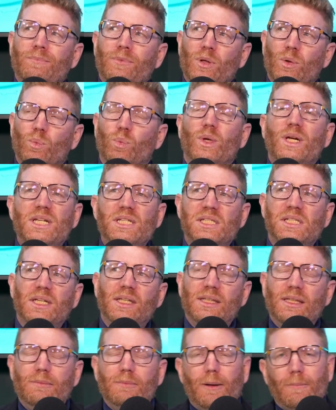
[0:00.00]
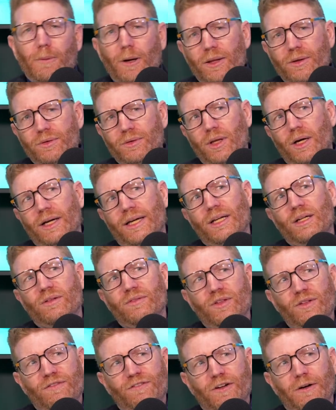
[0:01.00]
Recently, my brother-in-law
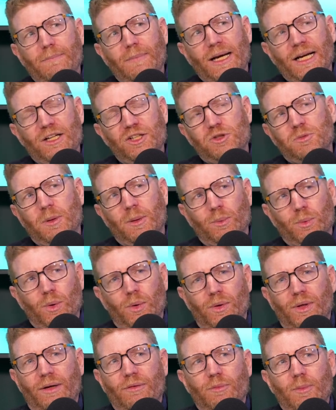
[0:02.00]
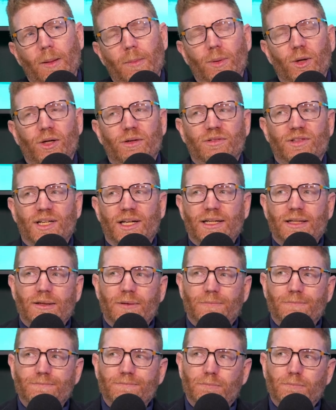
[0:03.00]
interviewed for a management role, and I remember he was like,